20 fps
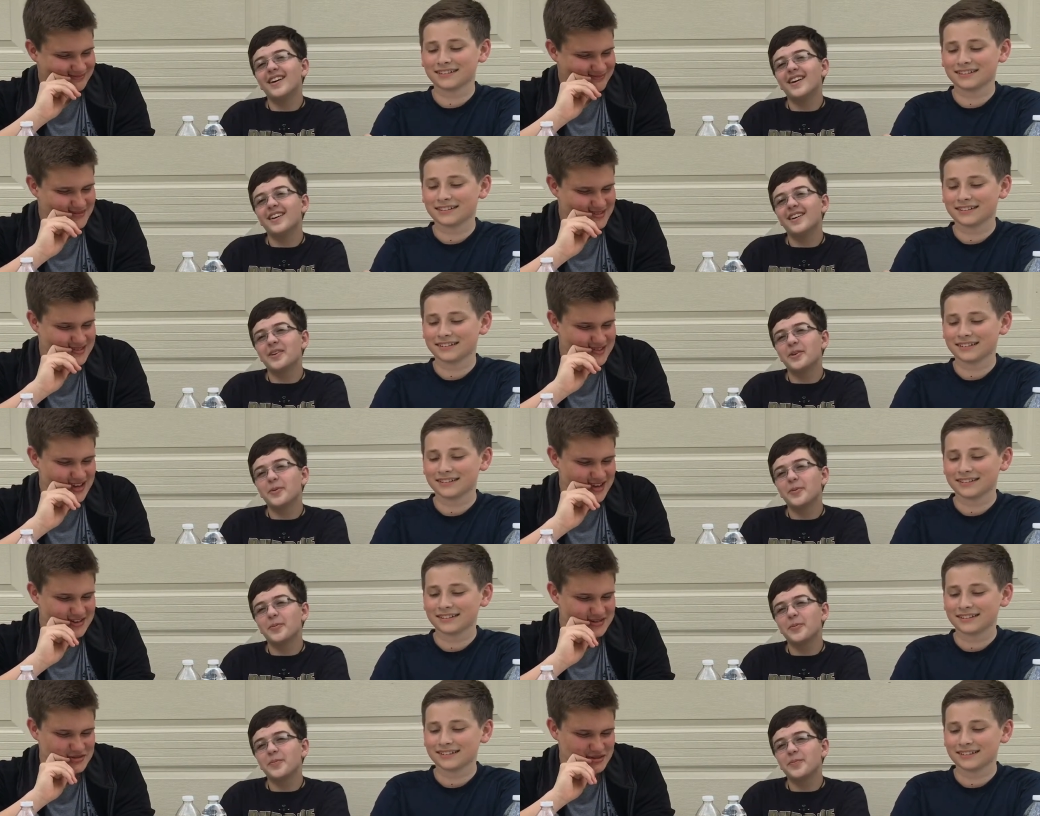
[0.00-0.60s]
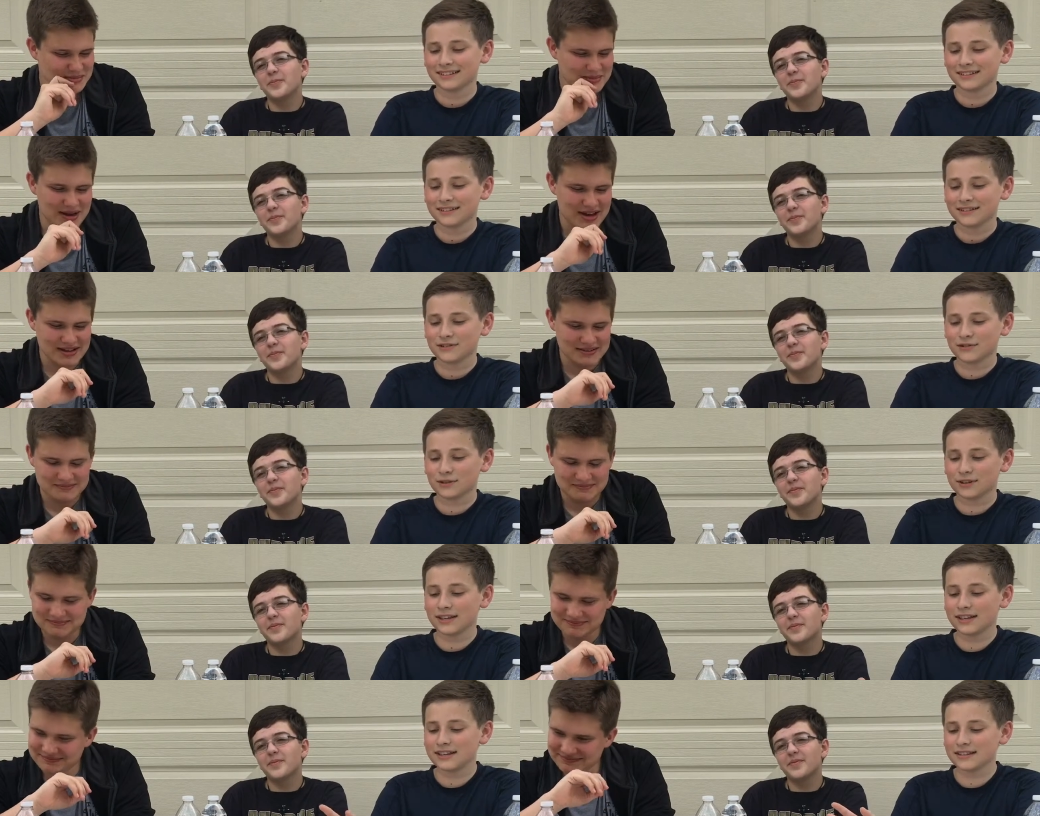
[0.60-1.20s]
Speaker 1: mistakes were
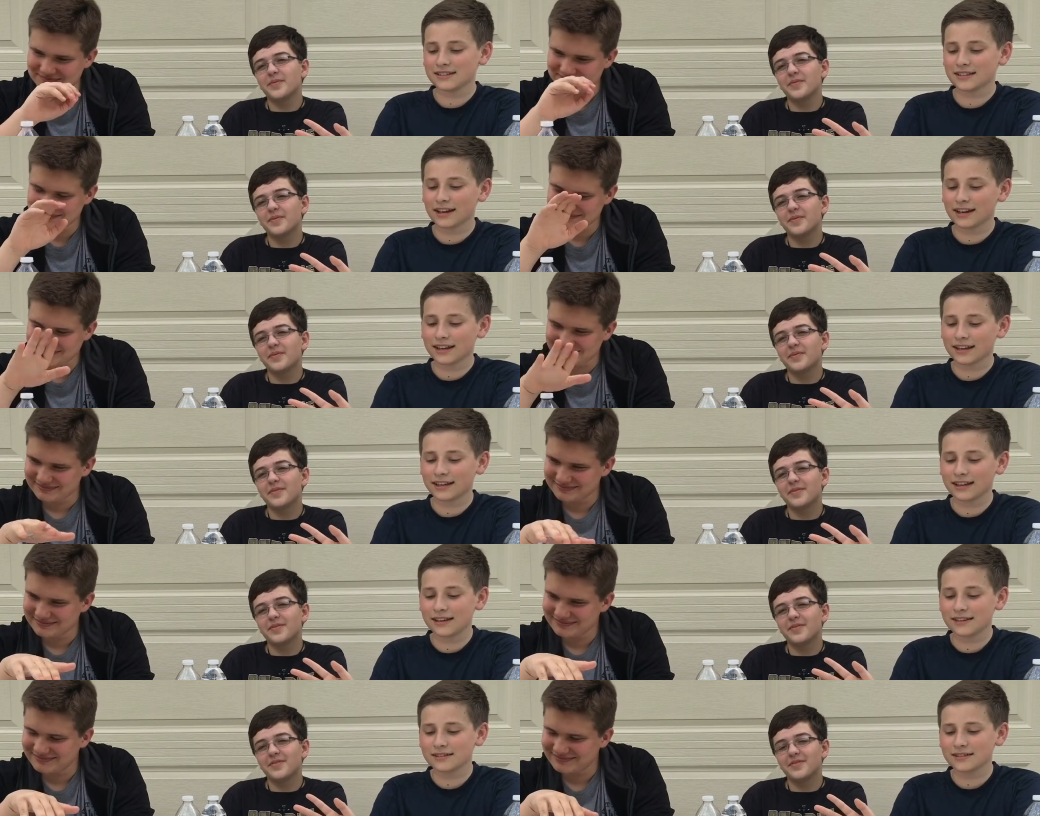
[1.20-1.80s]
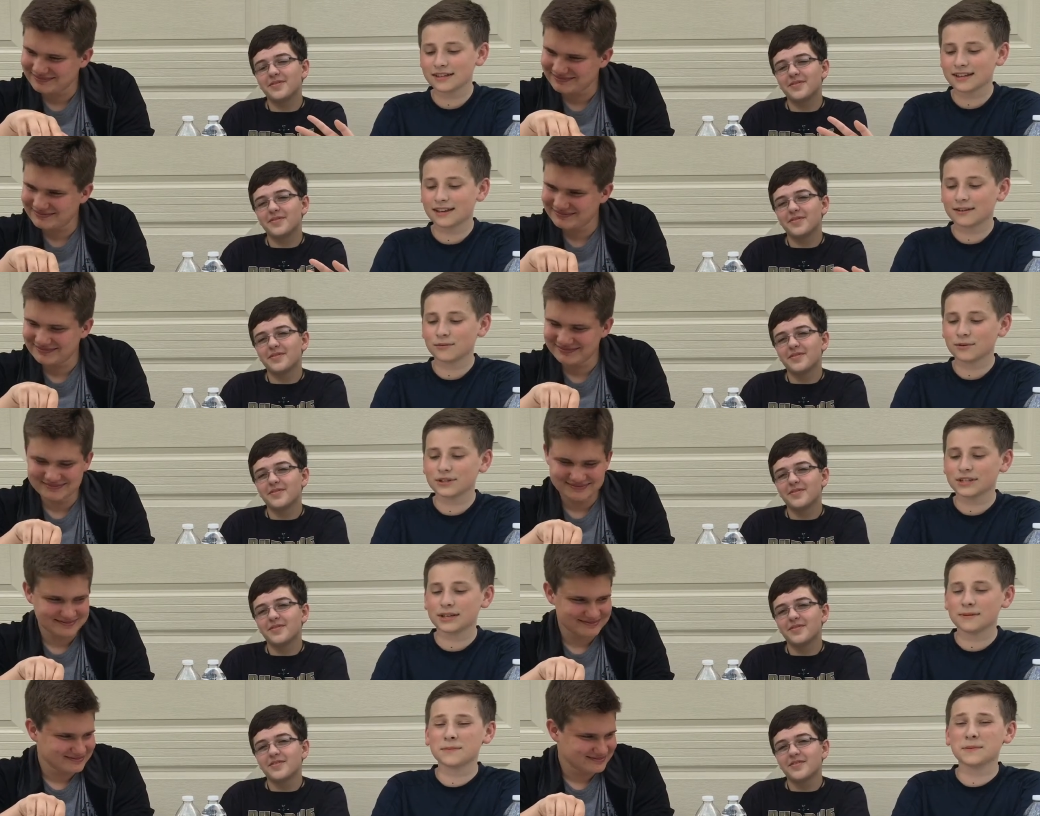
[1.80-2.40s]
made. So he's like he's he
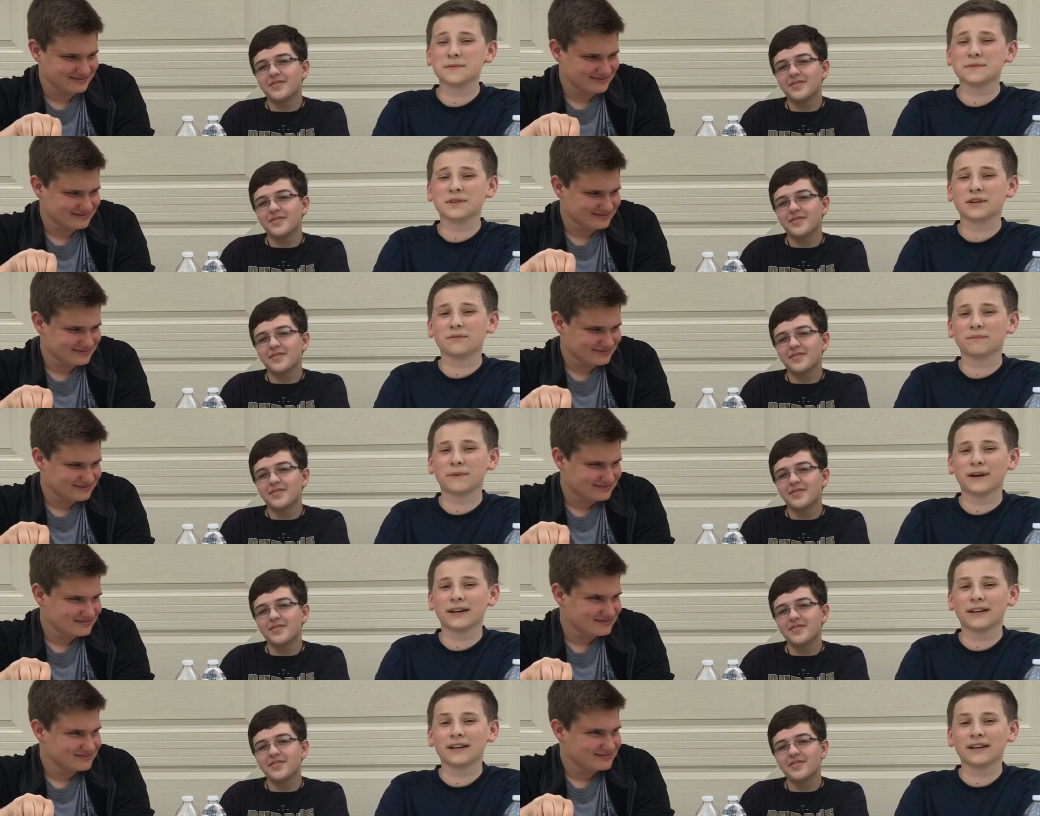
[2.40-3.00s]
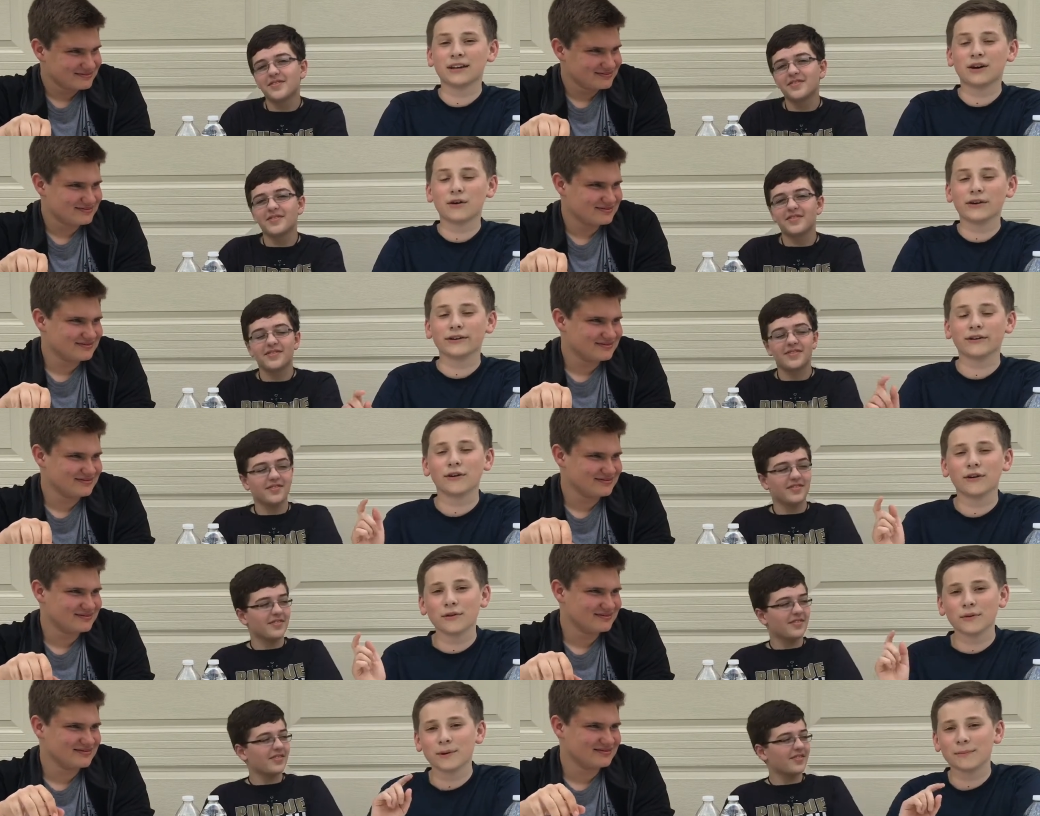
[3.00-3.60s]
redeemed himself by
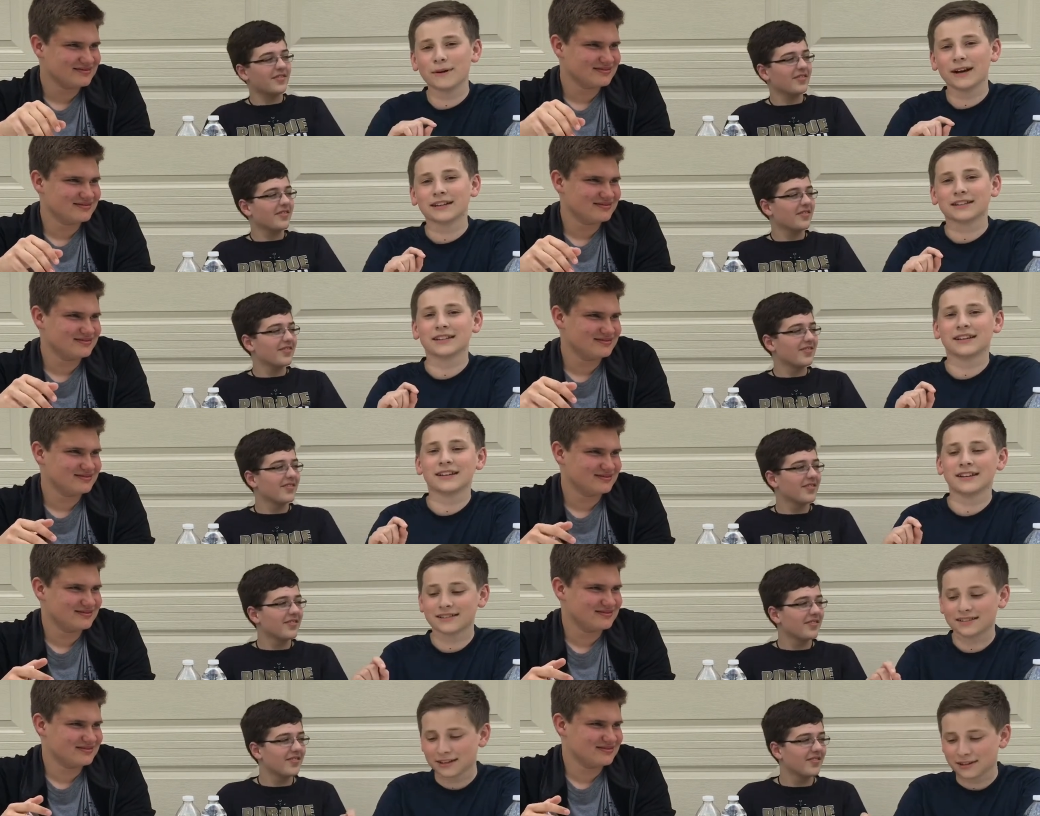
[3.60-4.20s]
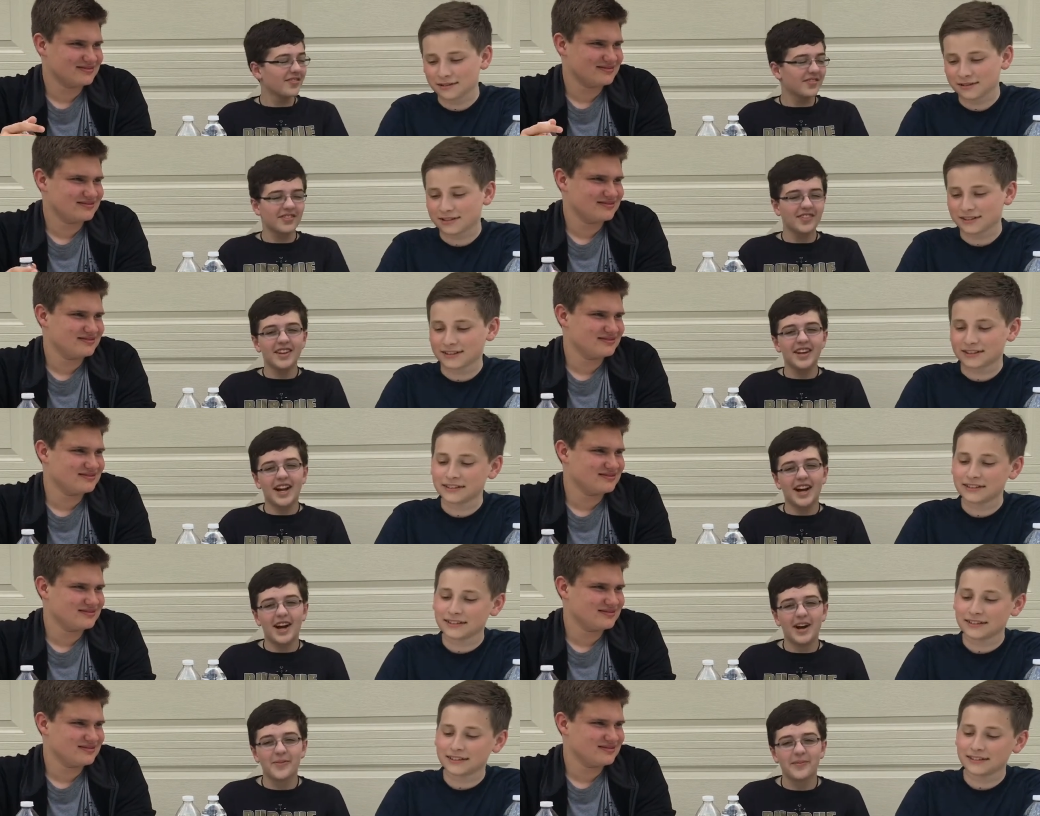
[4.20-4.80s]
going all the way back to his house.
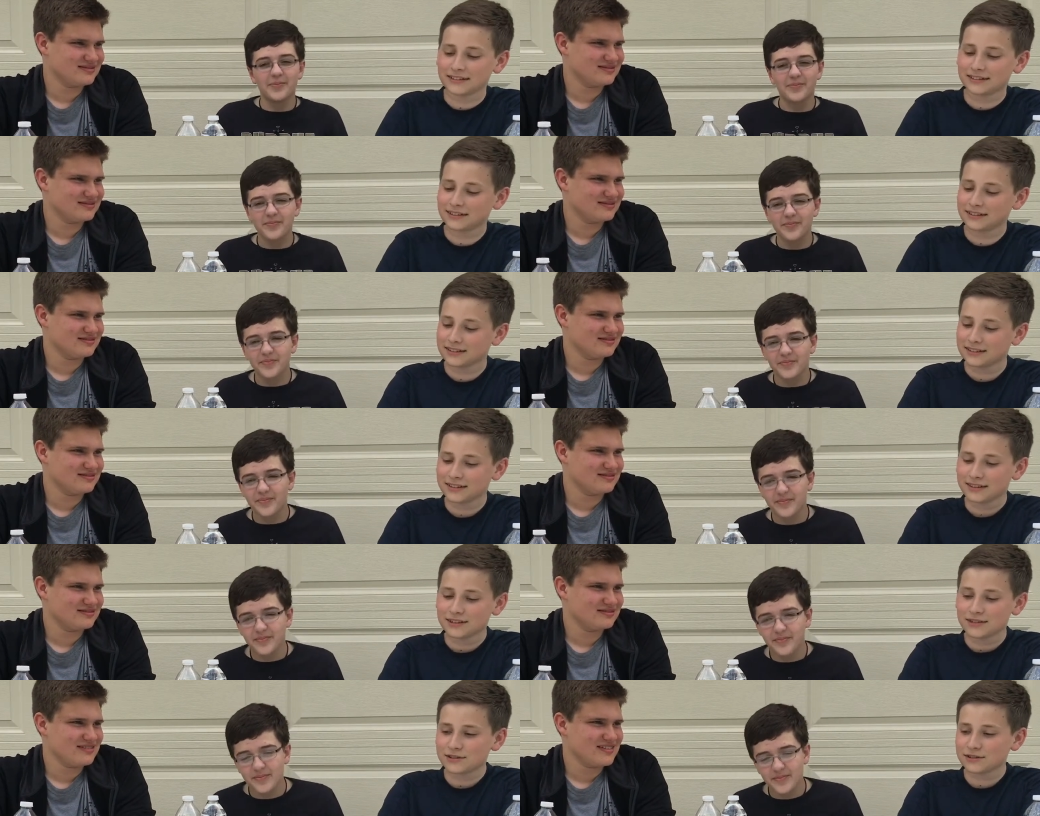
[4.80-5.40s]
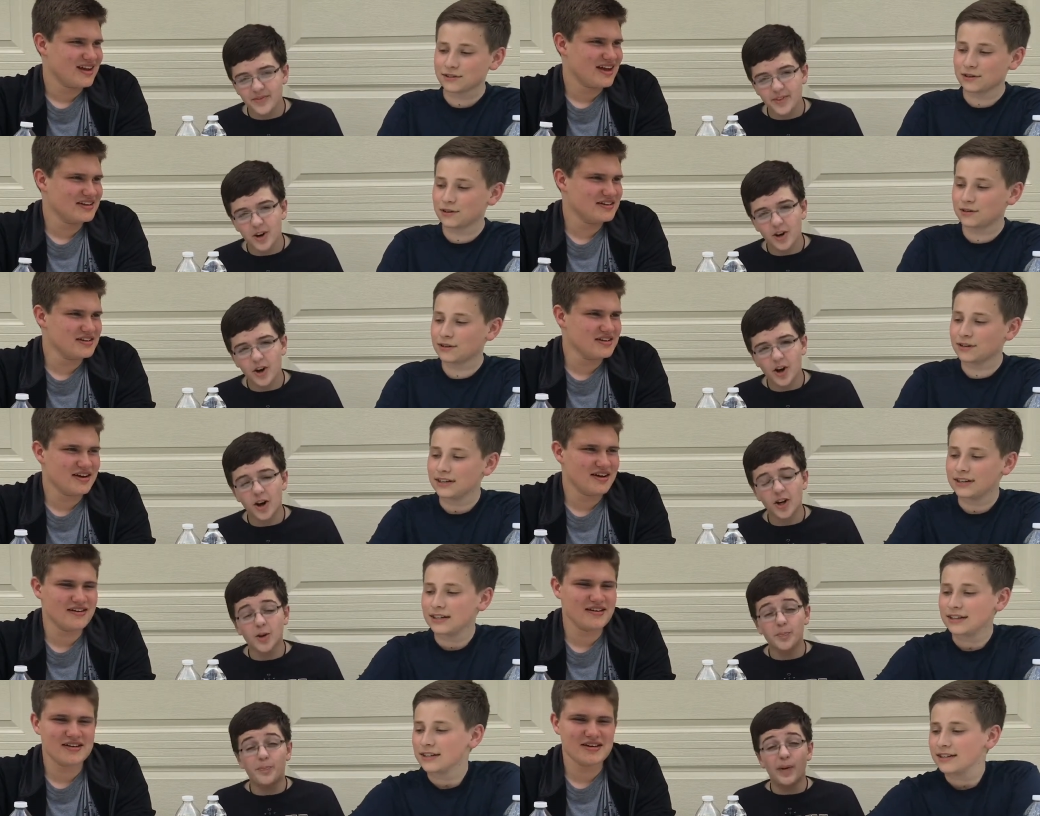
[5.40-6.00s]
And yeah. So on a